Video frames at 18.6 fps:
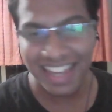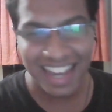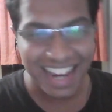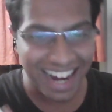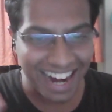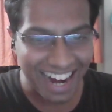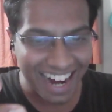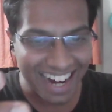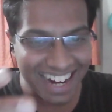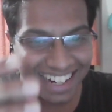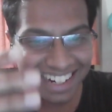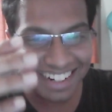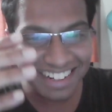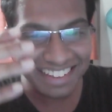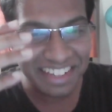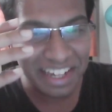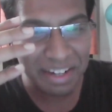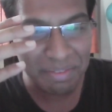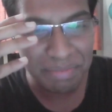Ended
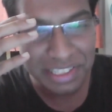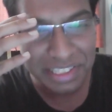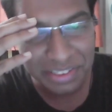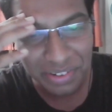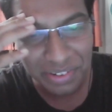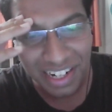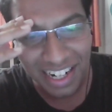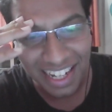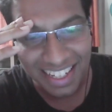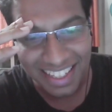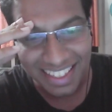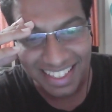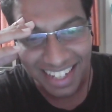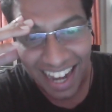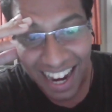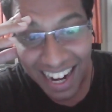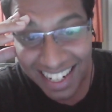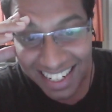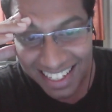the episode like
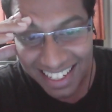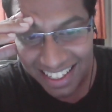that?